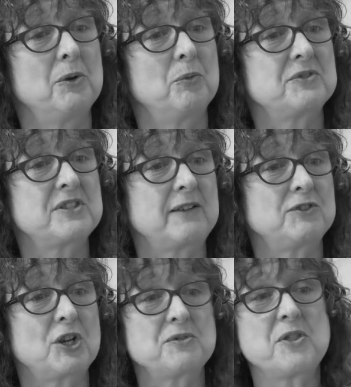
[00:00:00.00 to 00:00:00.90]
once they've
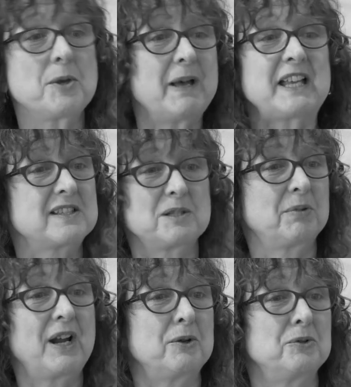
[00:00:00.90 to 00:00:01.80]
chosen the best
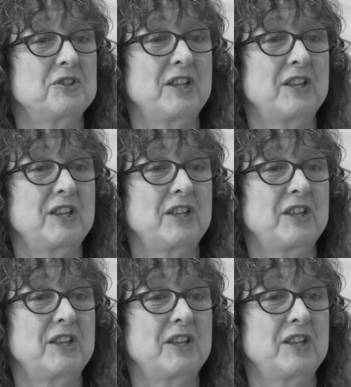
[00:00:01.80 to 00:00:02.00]
approach,